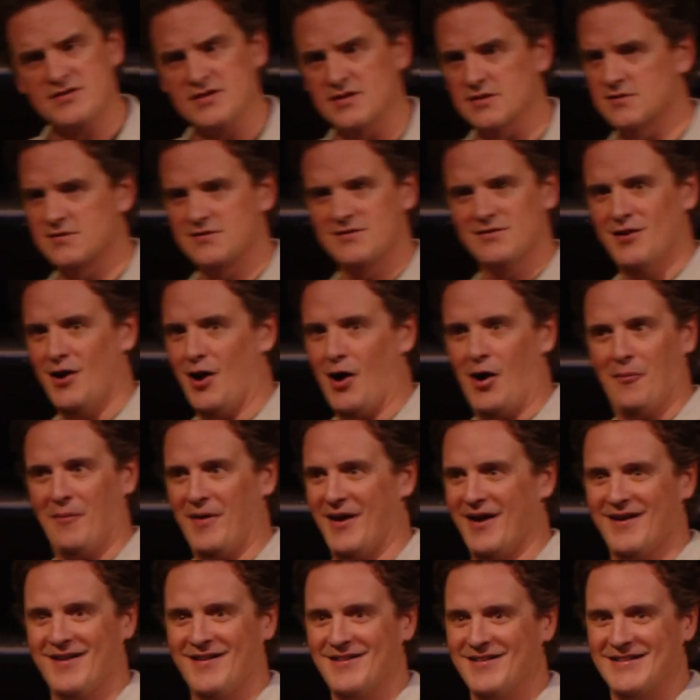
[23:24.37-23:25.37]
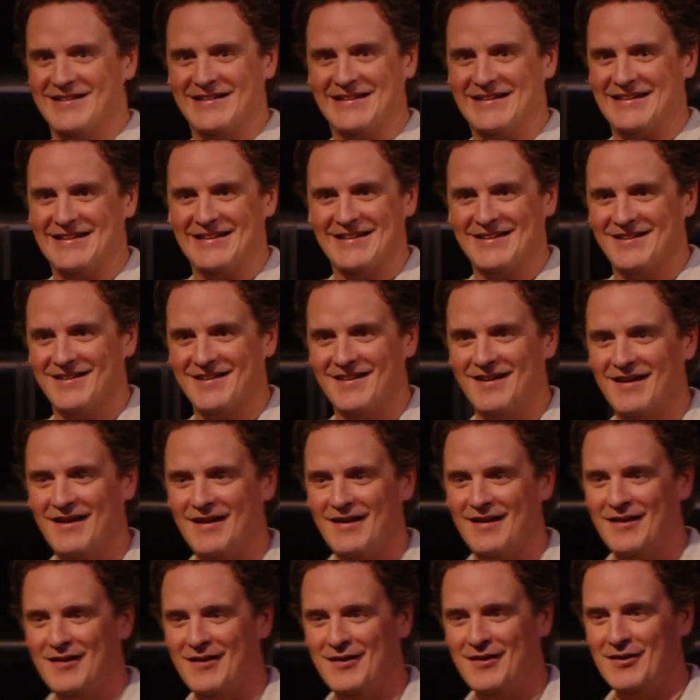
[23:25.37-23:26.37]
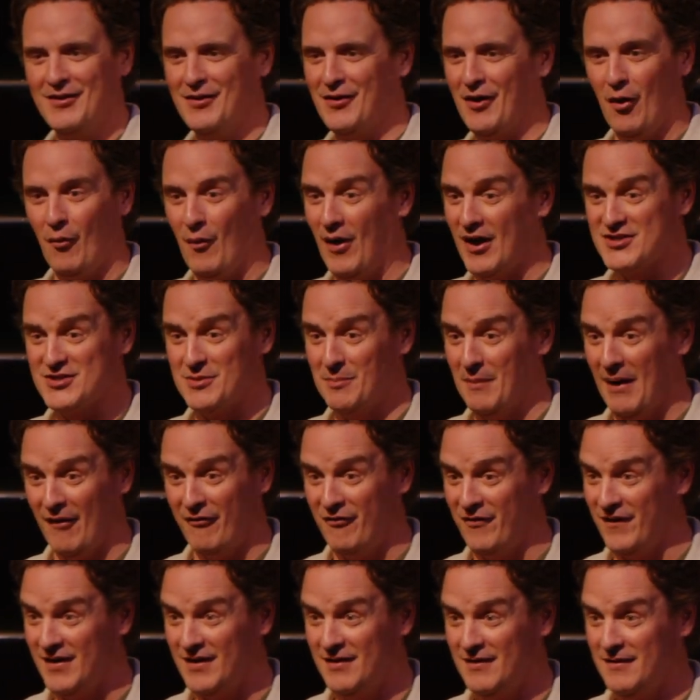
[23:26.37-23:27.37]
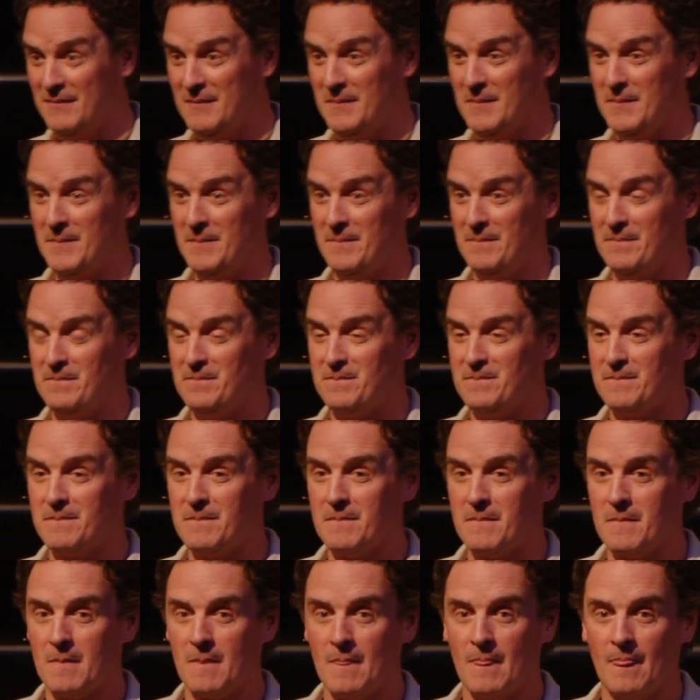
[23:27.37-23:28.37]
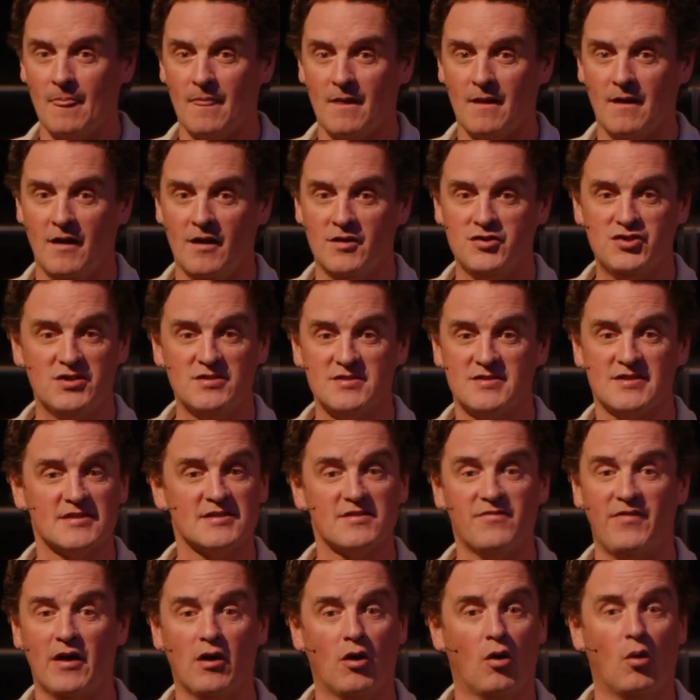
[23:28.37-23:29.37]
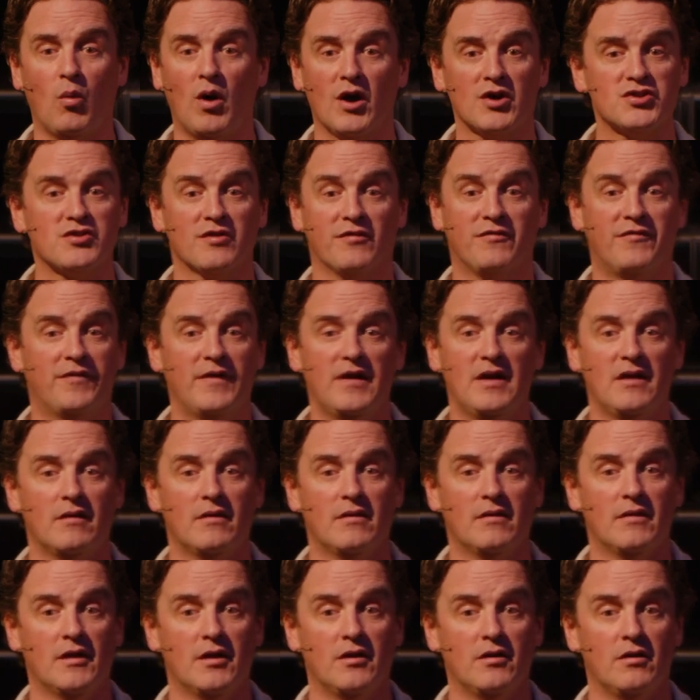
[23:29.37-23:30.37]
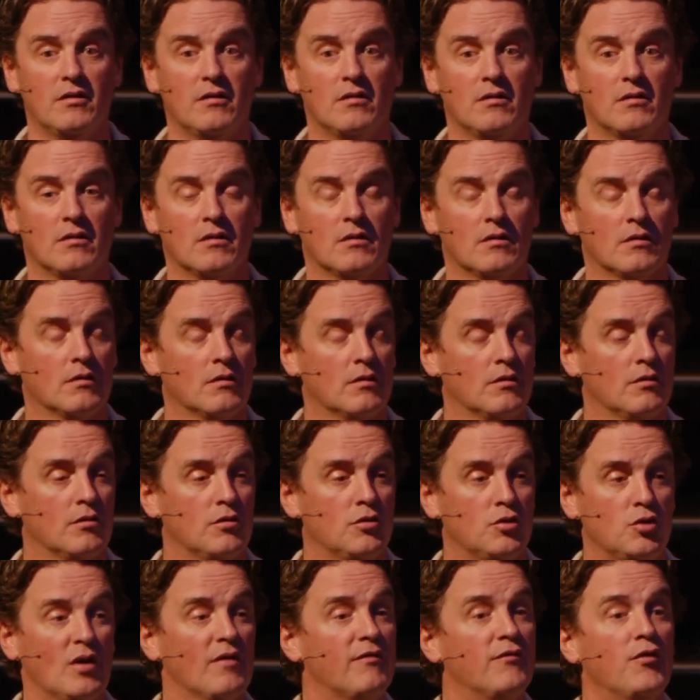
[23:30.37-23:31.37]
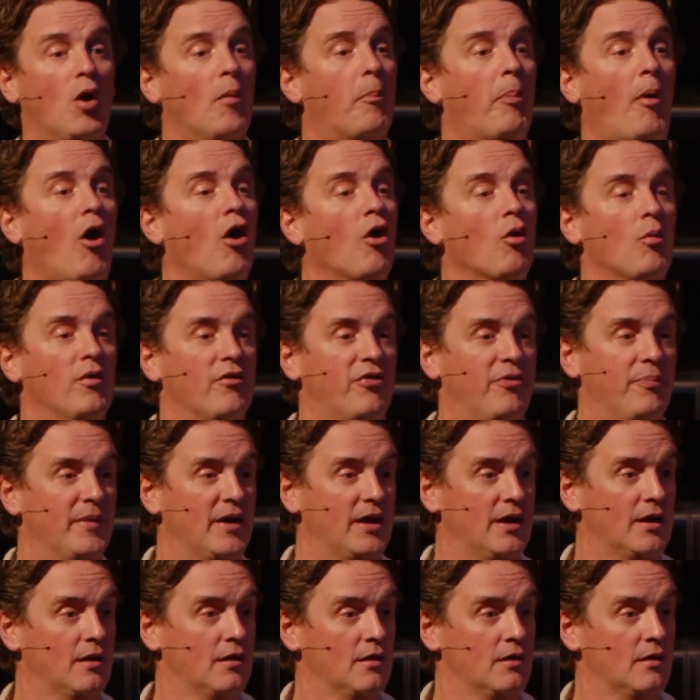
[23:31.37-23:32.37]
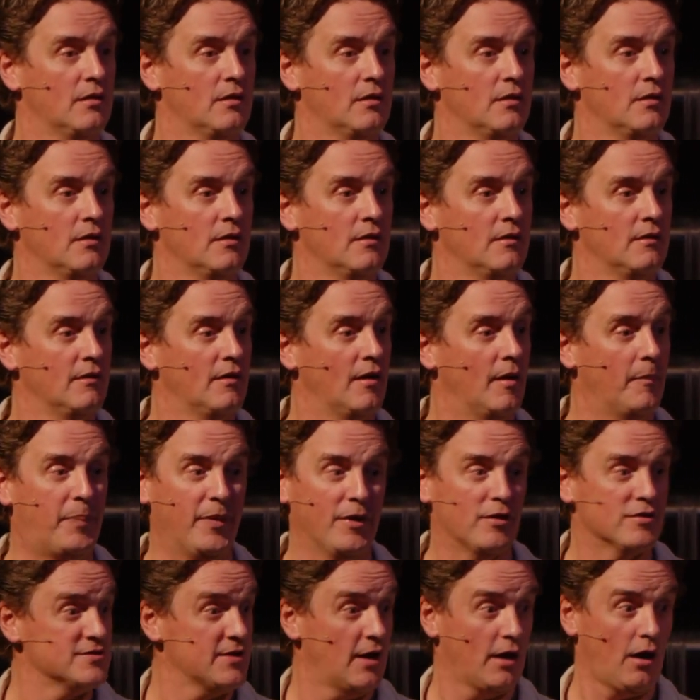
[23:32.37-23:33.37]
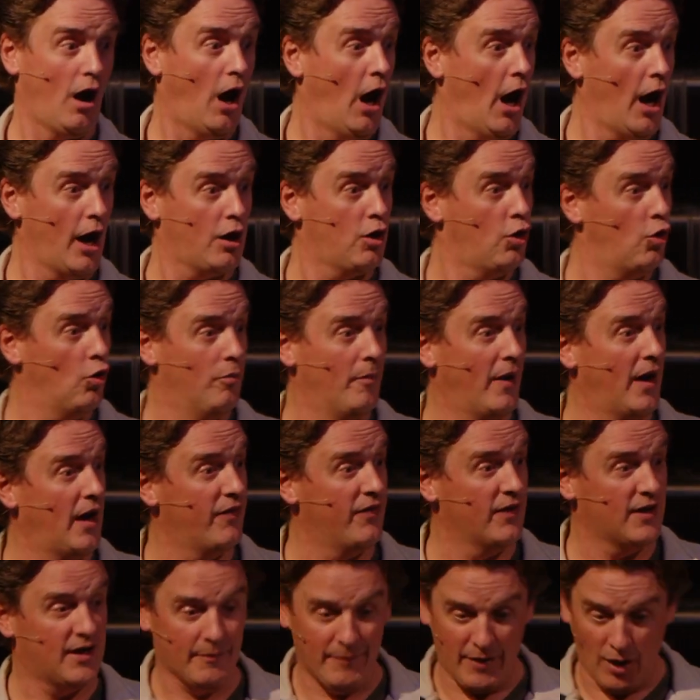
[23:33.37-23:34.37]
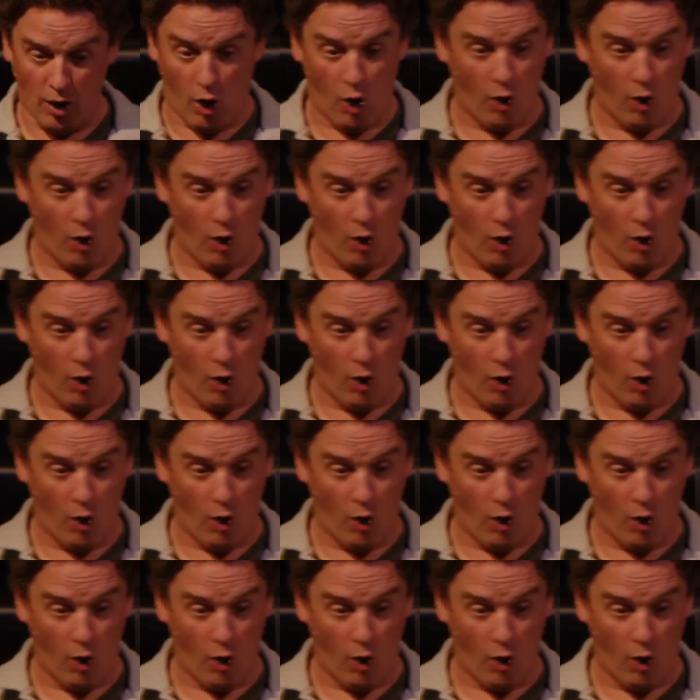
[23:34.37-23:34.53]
says, no, man, you're not washing my feet. And Jesus says, if I don't wash your feet, then you have no part with me. And Peter's like, all right, cool, man, then give me a